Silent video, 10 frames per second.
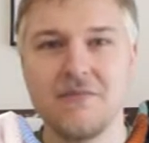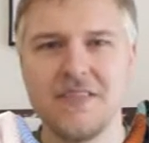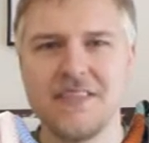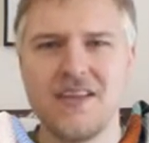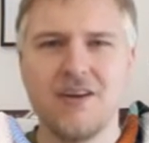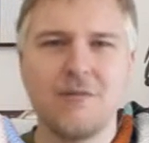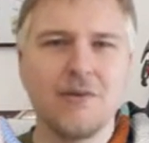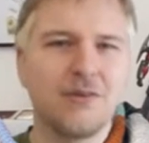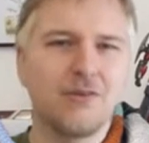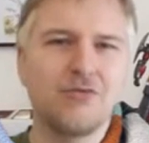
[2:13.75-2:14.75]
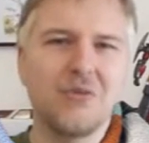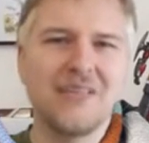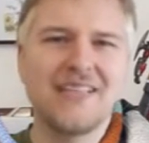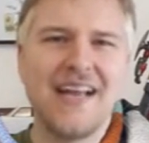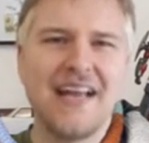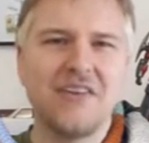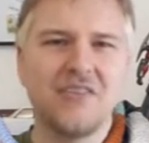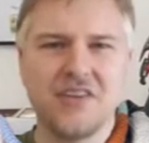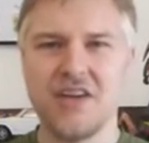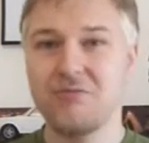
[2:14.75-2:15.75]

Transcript: VCR remote control in hand,